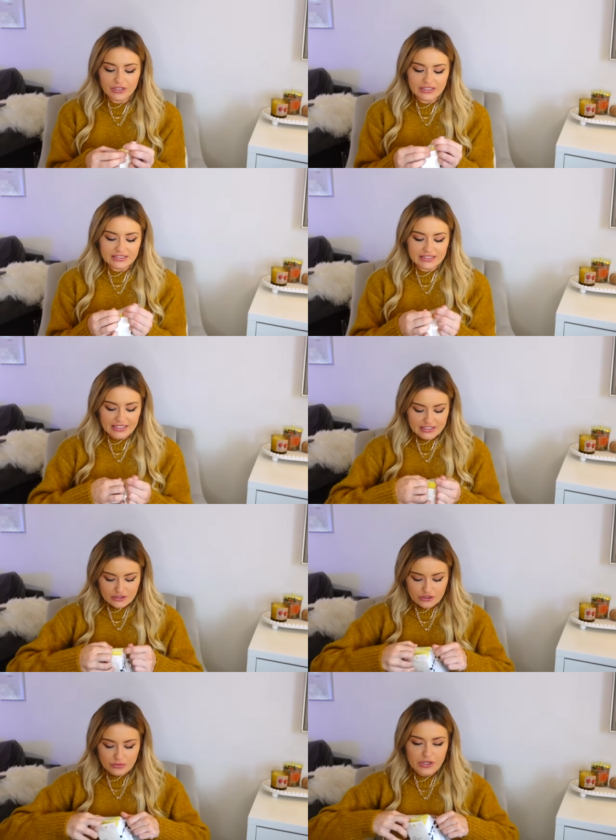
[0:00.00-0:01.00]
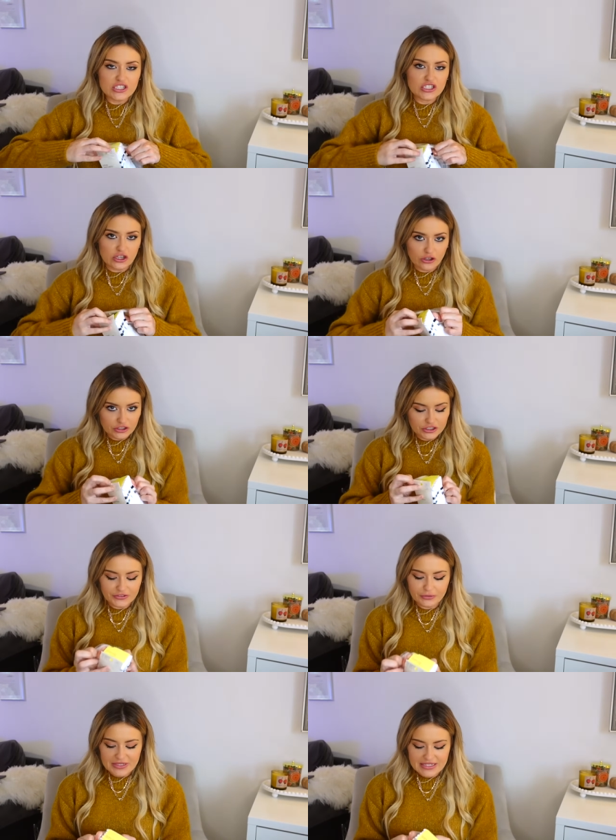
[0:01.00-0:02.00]
but I did get some socks
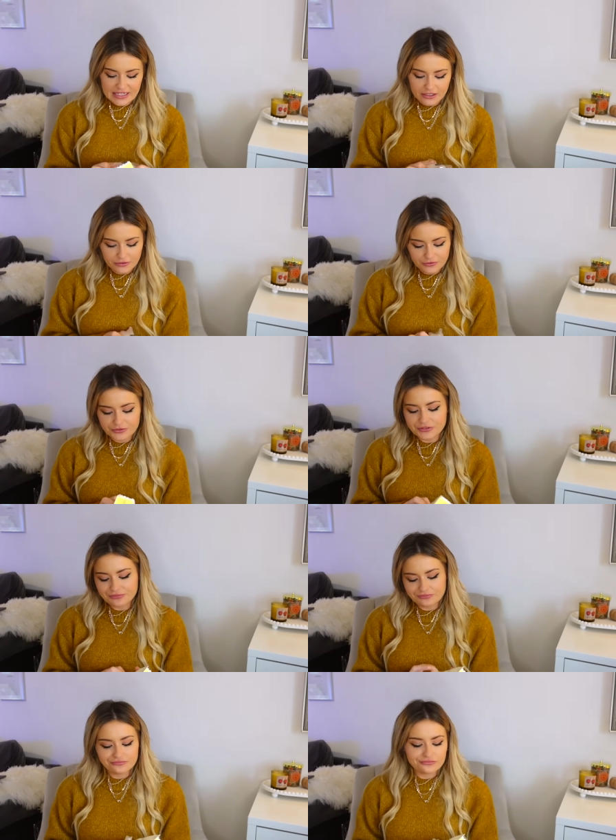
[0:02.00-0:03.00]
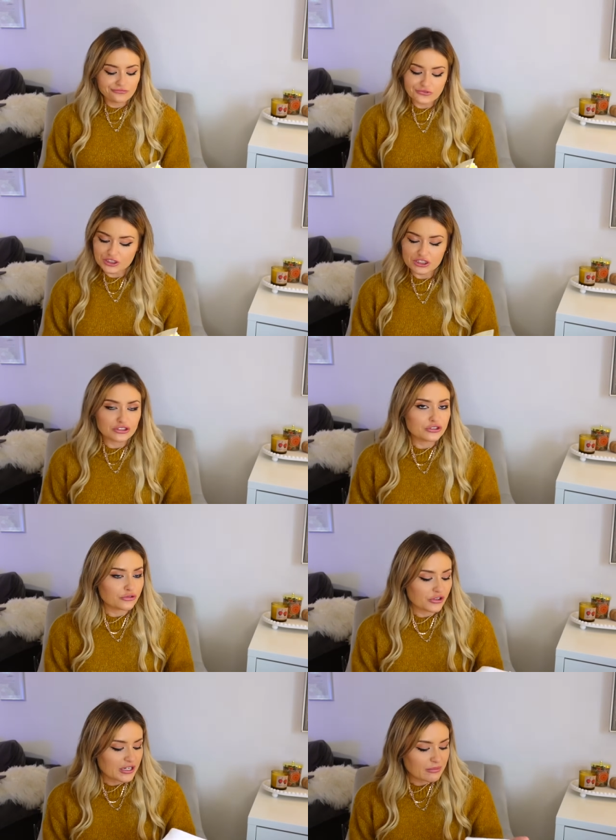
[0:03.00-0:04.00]
for myself. Just a
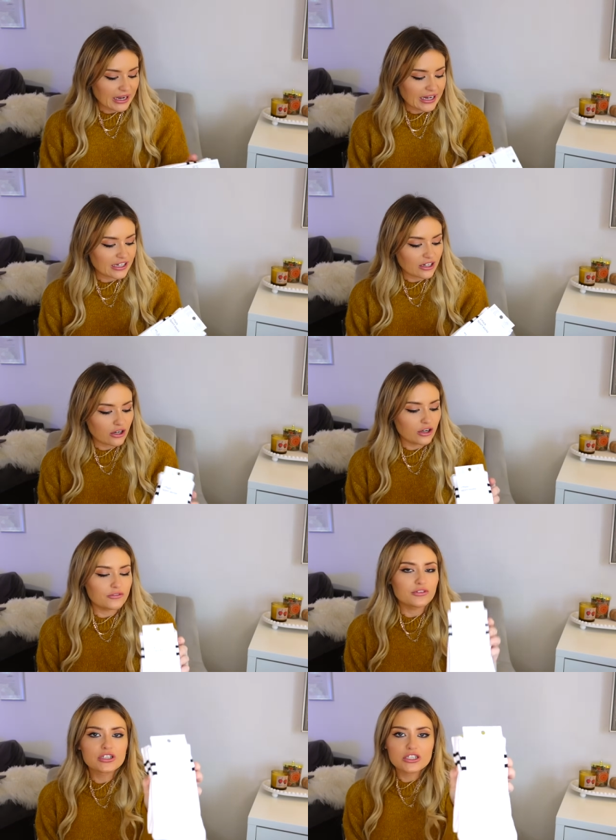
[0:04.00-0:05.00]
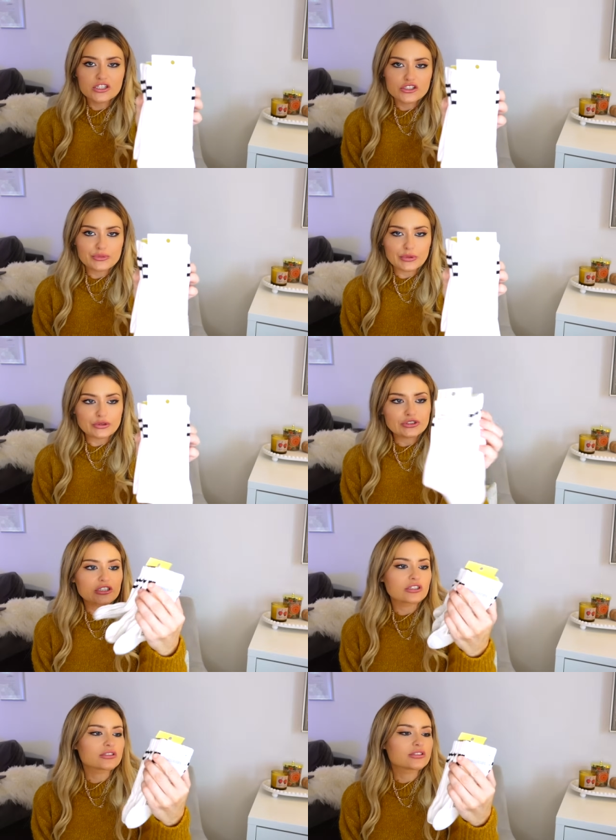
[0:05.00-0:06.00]
3-pack of sport
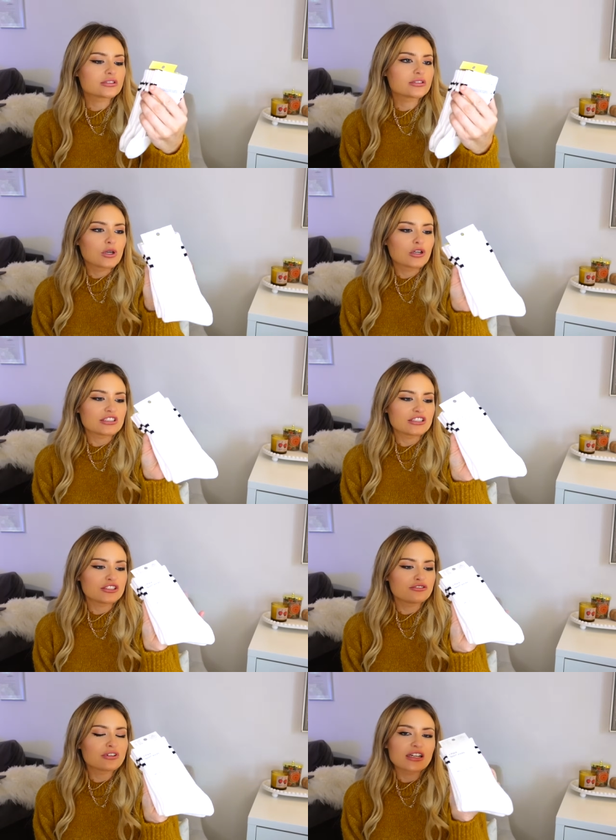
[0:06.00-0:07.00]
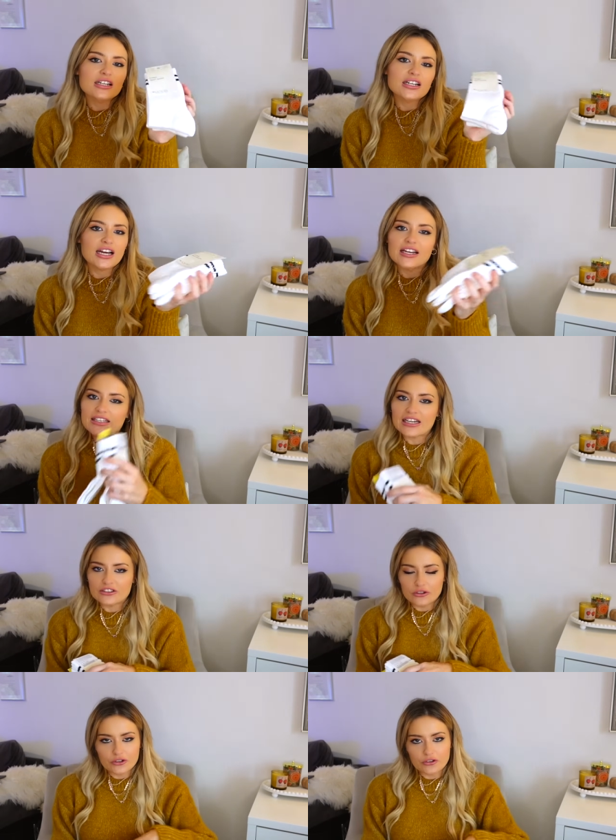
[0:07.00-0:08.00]
socks, because I do really like that
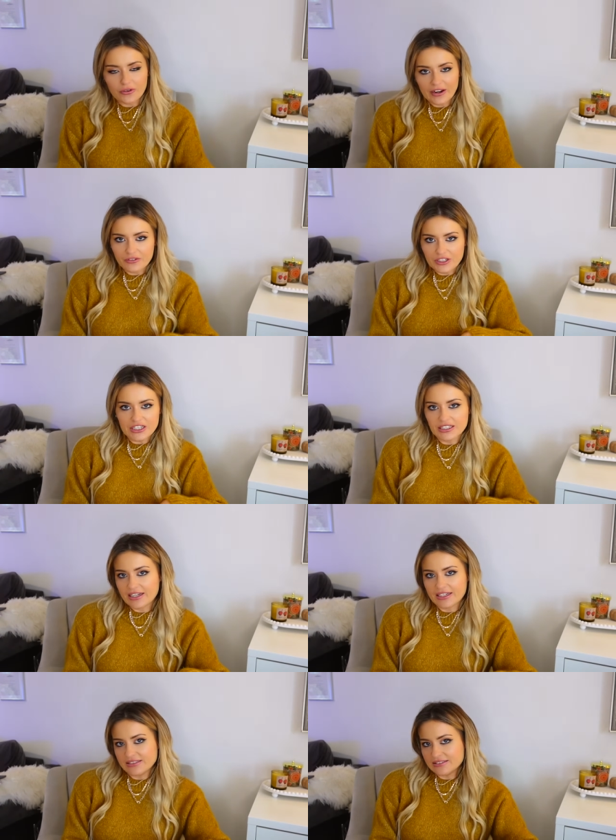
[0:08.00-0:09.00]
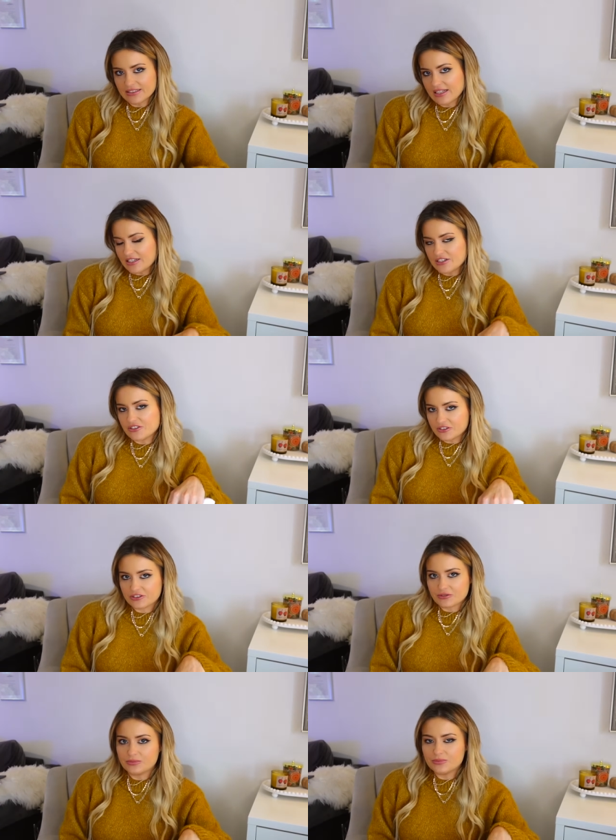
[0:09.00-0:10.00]
look of having your leggings and then your
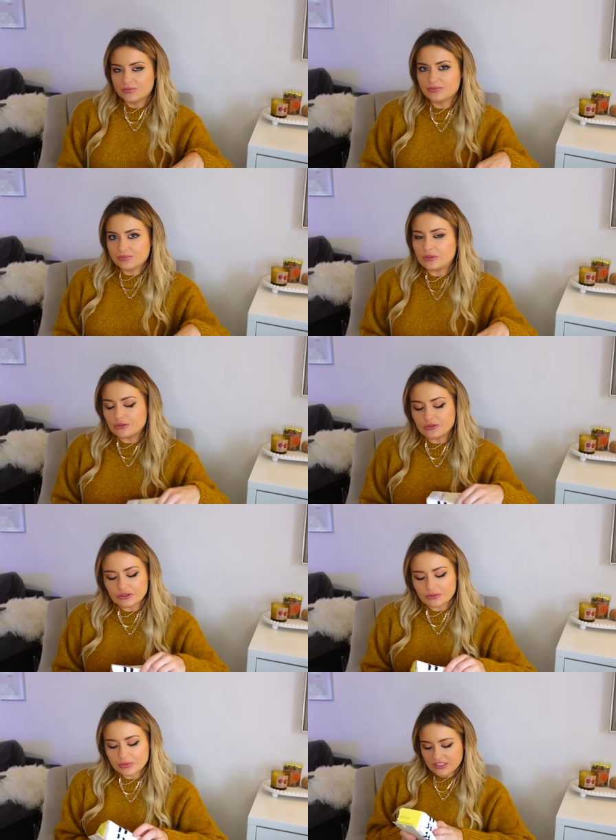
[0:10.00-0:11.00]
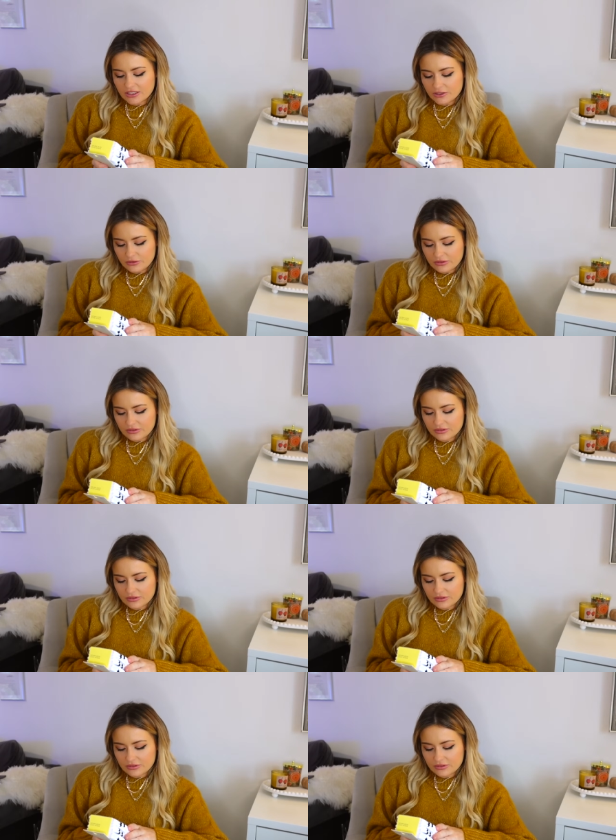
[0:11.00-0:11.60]
socks pulled up. So